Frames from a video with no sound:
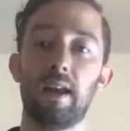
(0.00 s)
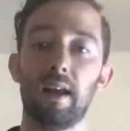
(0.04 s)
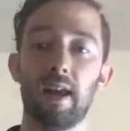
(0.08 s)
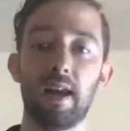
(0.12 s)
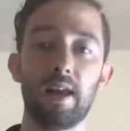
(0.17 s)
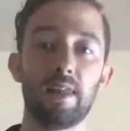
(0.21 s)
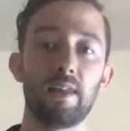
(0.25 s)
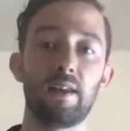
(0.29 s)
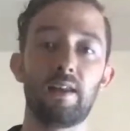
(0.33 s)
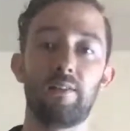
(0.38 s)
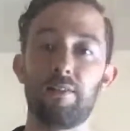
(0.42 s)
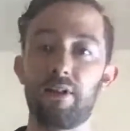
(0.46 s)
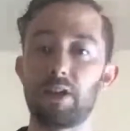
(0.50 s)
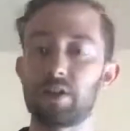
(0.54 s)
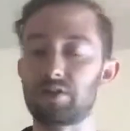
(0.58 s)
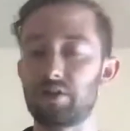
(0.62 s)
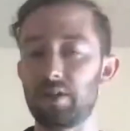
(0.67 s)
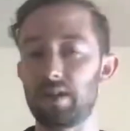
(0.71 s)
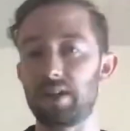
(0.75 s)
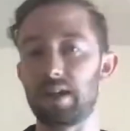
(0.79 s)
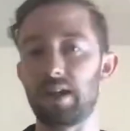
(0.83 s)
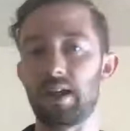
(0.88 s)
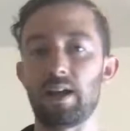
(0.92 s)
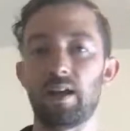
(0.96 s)
And then
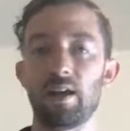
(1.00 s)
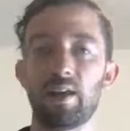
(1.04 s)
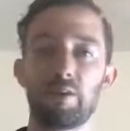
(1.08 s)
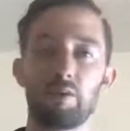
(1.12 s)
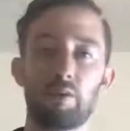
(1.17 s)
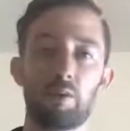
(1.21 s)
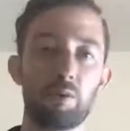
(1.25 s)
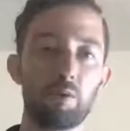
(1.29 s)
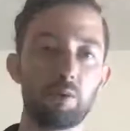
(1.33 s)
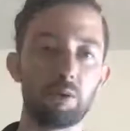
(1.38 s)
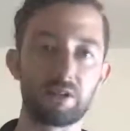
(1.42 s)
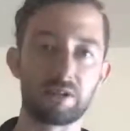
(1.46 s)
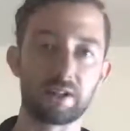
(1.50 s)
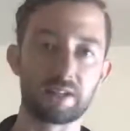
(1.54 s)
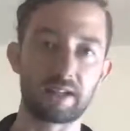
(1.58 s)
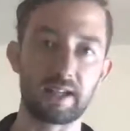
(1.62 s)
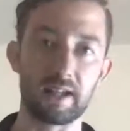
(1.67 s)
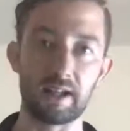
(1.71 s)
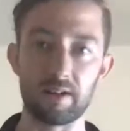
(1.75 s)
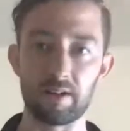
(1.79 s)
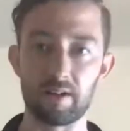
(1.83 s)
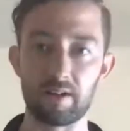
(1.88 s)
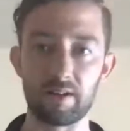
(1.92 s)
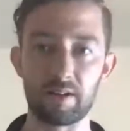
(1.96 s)
eventually that other one will just
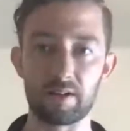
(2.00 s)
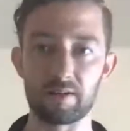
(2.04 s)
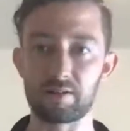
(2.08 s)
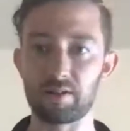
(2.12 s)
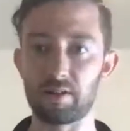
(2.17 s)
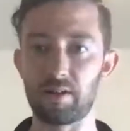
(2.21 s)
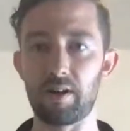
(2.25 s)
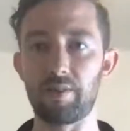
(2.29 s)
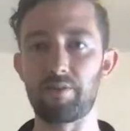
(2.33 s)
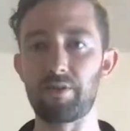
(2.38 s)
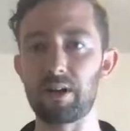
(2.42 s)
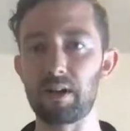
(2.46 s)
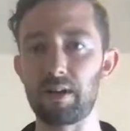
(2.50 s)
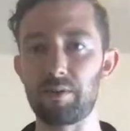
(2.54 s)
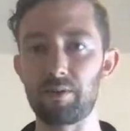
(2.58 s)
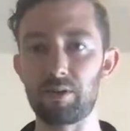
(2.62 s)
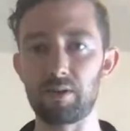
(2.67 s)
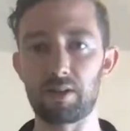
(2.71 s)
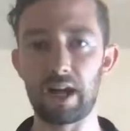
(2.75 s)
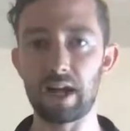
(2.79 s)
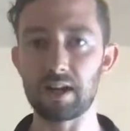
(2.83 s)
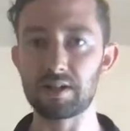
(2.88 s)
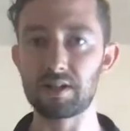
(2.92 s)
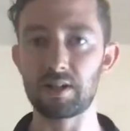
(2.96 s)
get out of there. So every time you
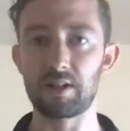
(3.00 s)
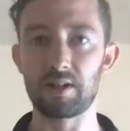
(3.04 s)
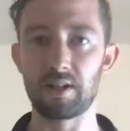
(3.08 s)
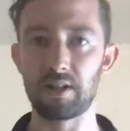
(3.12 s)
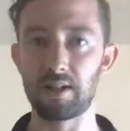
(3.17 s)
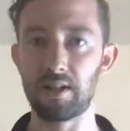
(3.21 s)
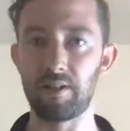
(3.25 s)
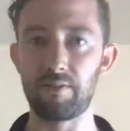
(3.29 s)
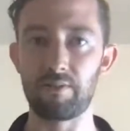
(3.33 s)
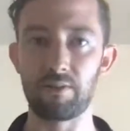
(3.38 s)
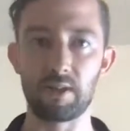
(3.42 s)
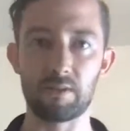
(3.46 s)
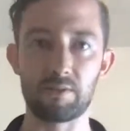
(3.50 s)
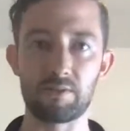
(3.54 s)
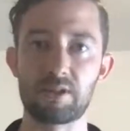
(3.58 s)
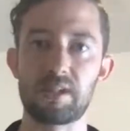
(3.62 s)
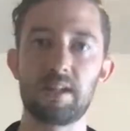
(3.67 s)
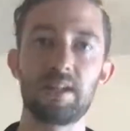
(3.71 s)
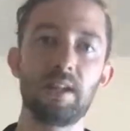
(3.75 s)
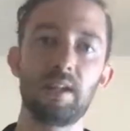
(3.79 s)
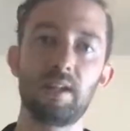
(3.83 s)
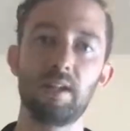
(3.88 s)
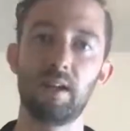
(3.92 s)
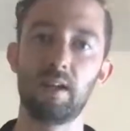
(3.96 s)
catch it, every time you
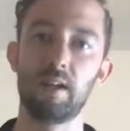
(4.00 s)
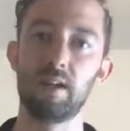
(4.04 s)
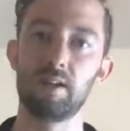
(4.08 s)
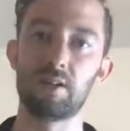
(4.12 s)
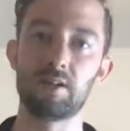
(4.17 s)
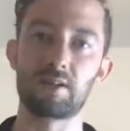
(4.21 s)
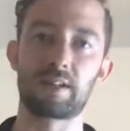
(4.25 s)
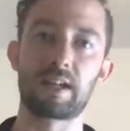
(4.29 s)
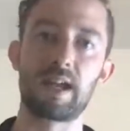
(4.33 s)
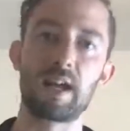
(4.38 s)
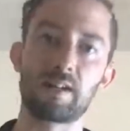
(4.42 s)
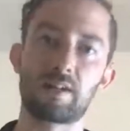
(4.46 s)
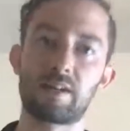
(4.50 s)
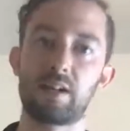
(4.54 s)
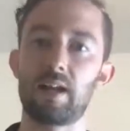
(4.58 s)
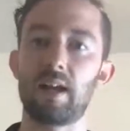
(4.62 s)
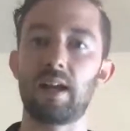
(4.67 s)
see it, just catch it.